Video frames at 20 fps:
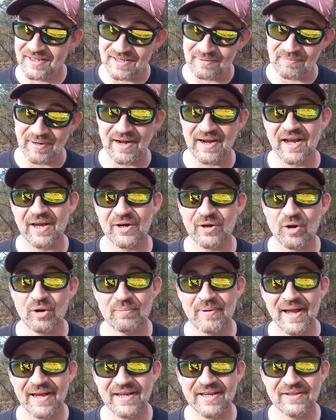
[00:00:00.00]
Am I going to go
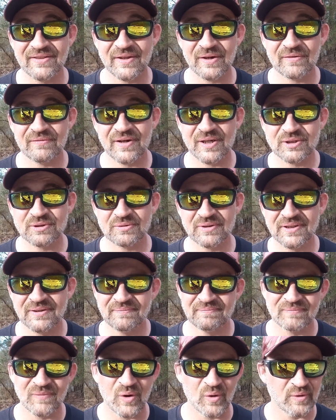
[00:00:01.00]
back in there
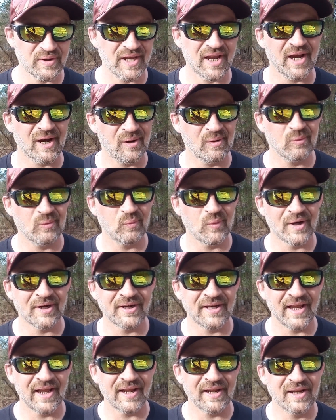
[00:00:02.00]
eventually? Oh, yeah,
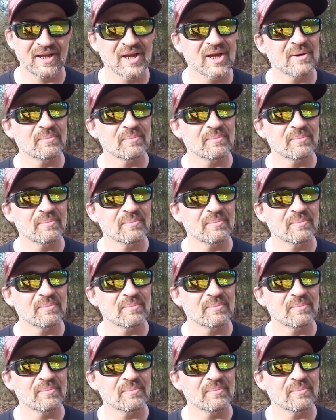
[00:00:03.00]
one day.